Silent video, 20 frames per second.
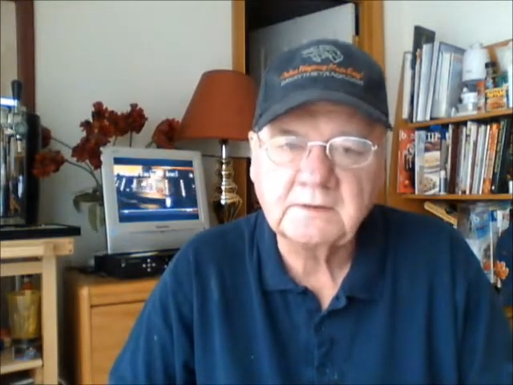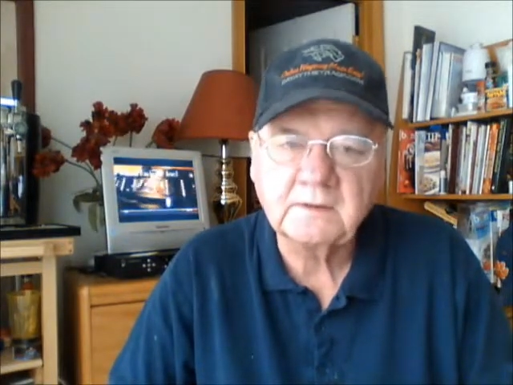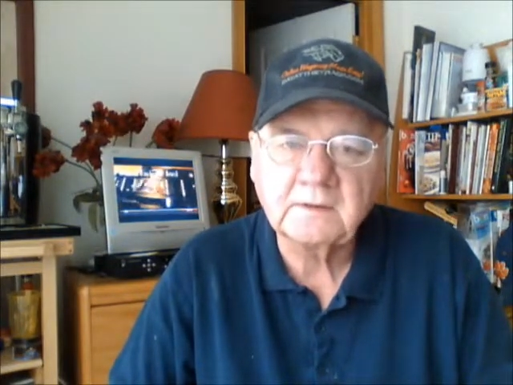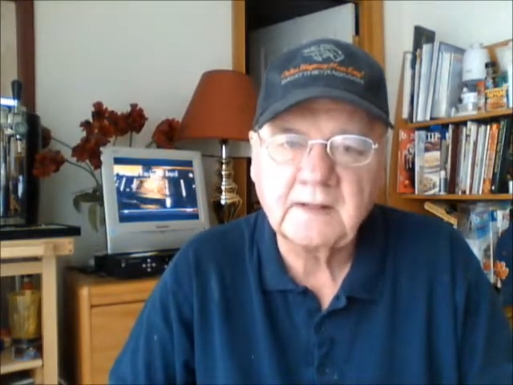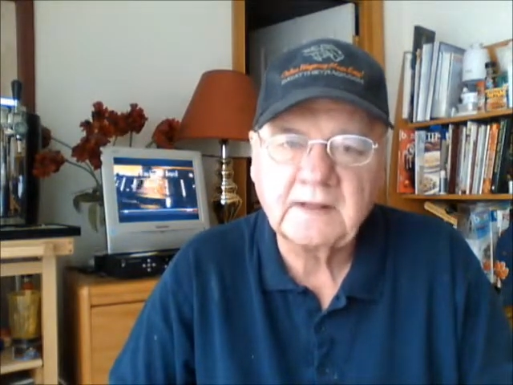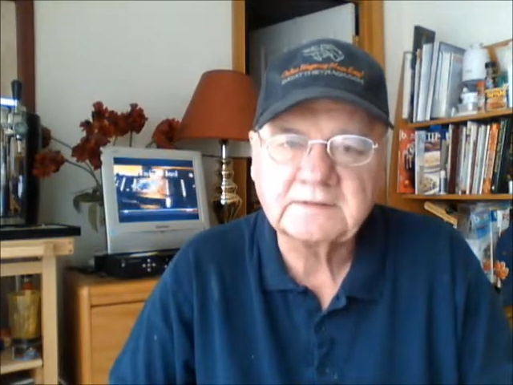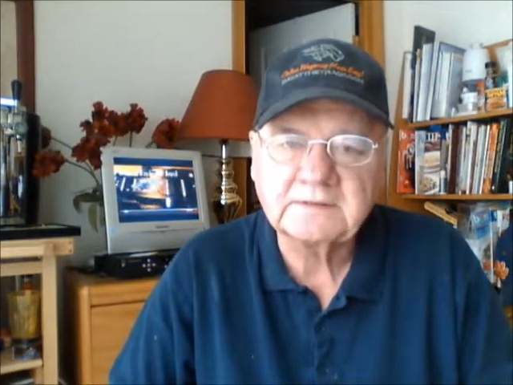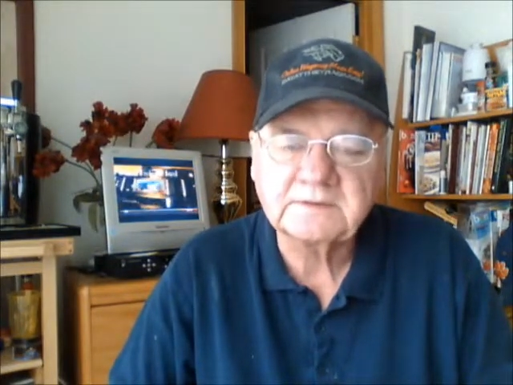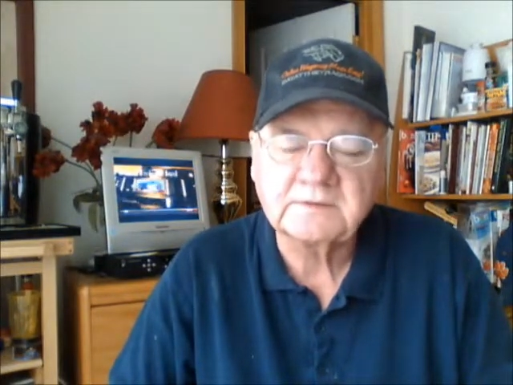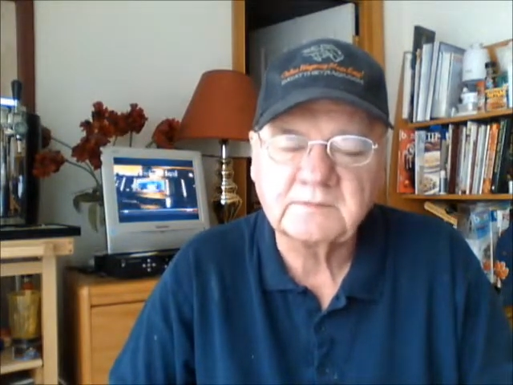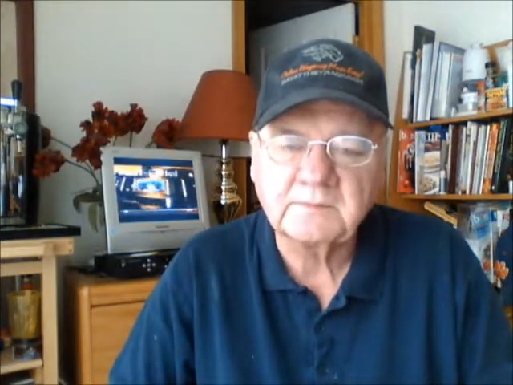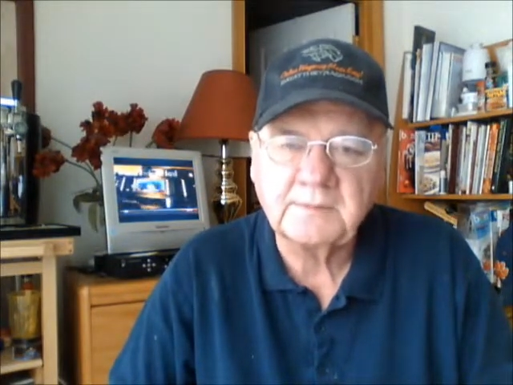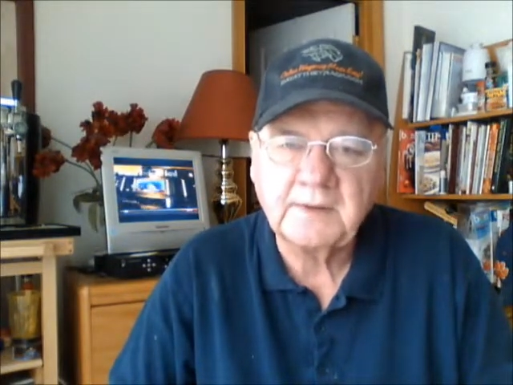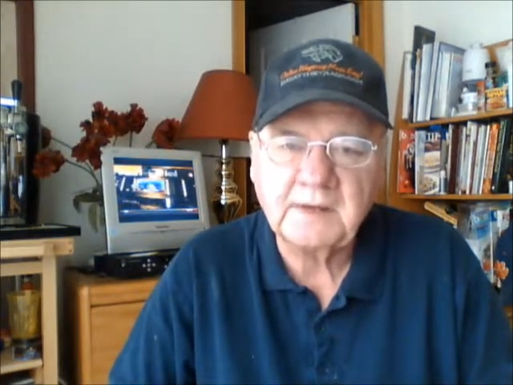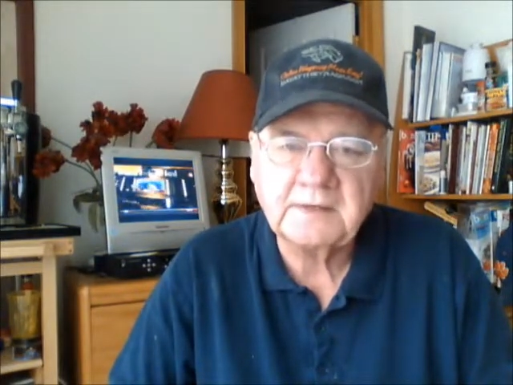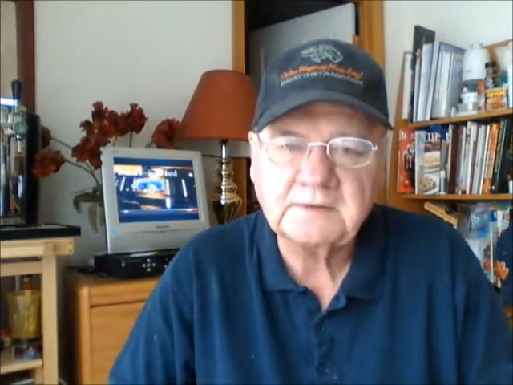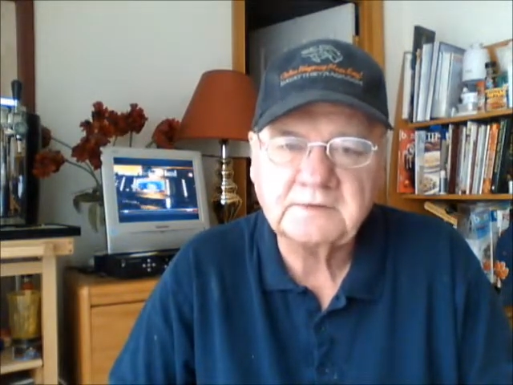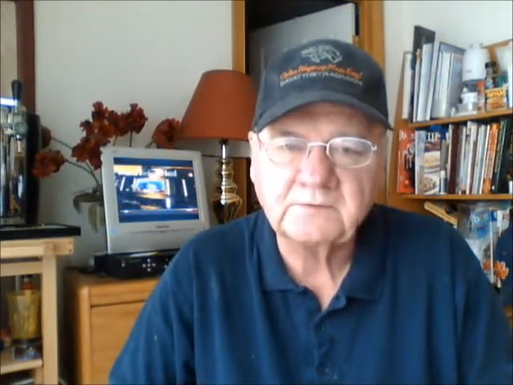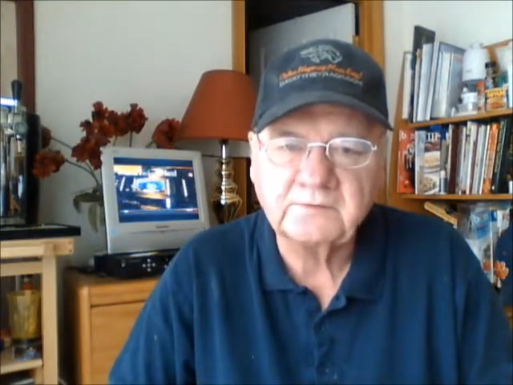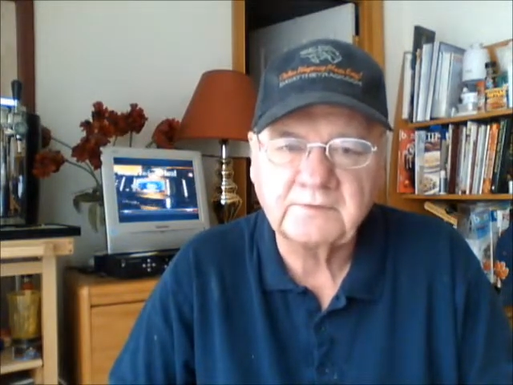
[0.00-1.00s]
class and
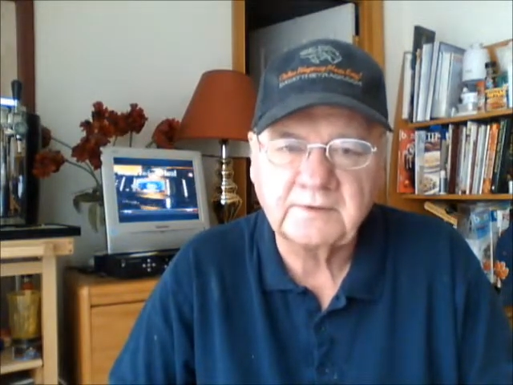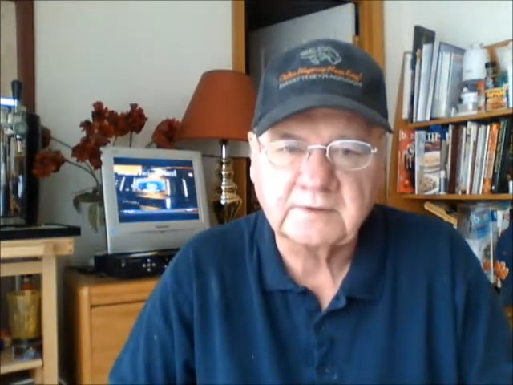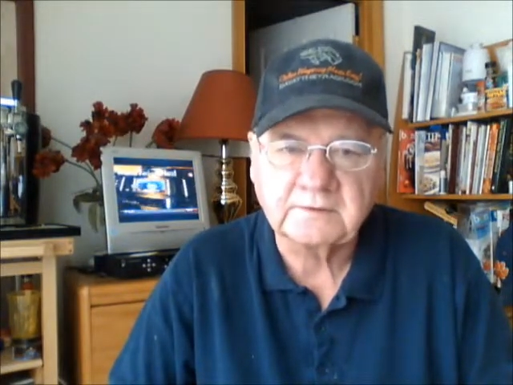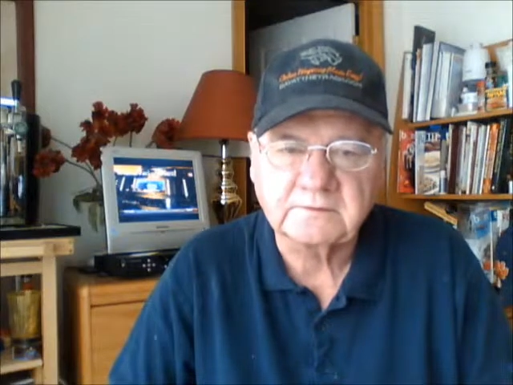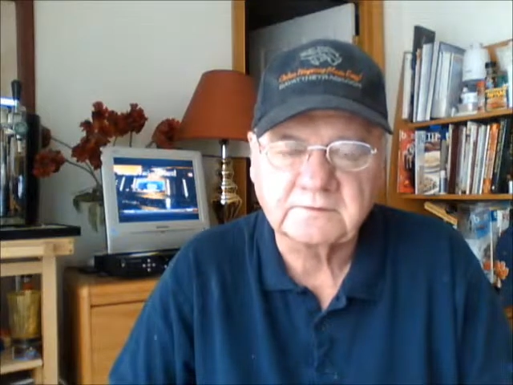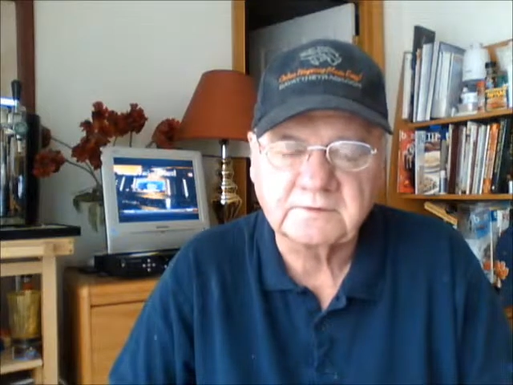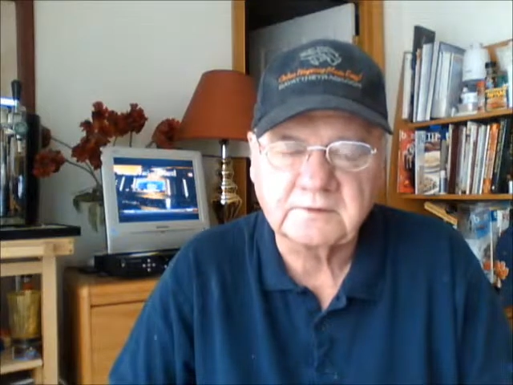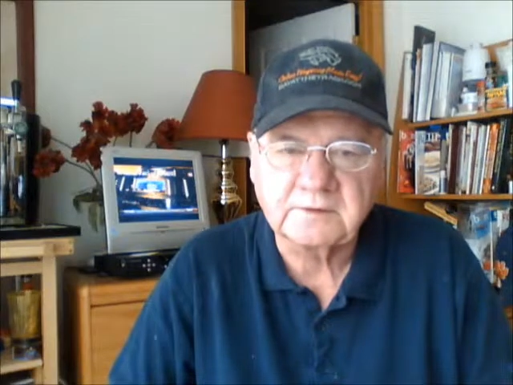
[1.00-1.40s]
pace figures